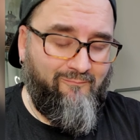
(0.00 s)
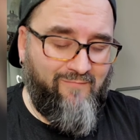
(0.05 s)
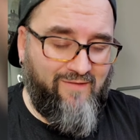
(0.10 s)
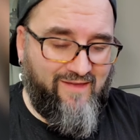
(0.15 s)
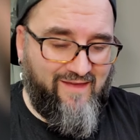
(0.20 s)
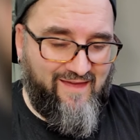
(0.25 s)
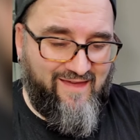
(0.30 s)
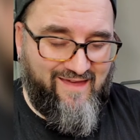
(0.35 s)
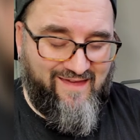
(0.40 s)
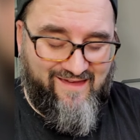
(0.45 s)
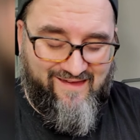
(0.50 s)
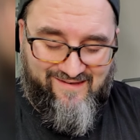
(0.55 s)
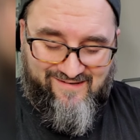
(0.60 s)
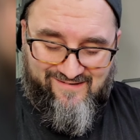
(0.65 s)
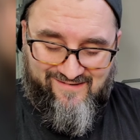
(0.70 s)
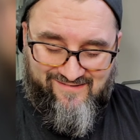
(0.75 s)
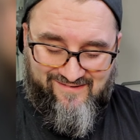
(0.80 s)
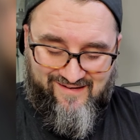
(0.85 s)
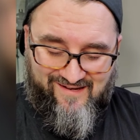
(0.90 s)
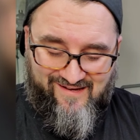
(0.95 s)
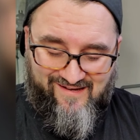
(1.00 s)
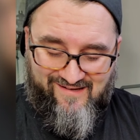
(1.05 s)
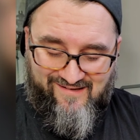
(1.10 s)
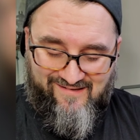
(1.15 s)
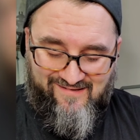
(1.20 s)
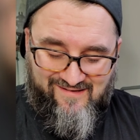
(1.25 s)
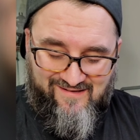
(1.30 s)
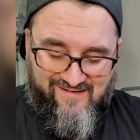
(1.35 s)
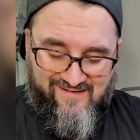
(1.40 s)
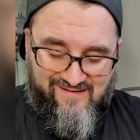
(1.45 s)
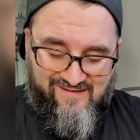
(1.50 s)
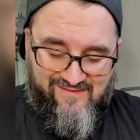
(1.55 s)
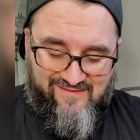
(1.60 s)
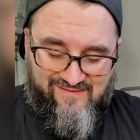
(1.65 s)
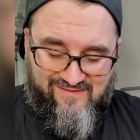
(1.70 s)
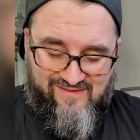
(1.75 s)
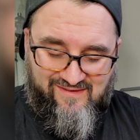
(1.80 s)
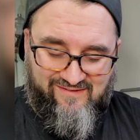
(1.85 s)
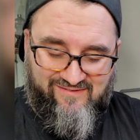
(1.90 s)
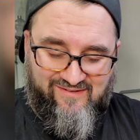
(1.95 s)
And
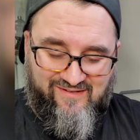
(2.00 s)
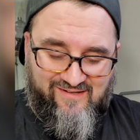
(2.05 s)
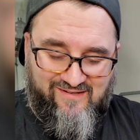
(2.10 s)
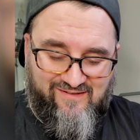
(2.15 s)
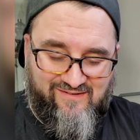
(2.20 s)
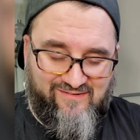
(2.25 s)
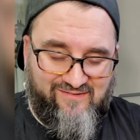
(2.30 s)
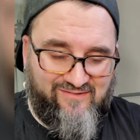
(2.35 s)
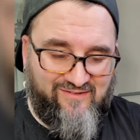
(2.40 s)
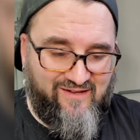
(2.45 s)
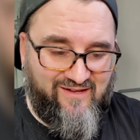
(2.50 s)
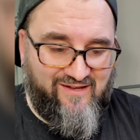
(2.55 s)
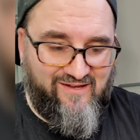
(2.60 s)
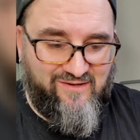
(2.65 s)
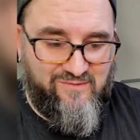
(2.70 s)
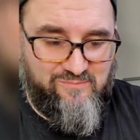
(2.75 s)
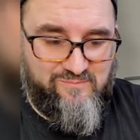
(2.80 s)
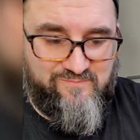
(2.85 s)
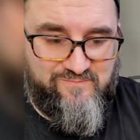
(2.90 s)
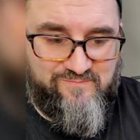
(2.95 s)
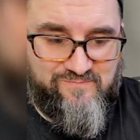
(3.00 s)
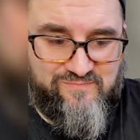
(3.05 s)
this is a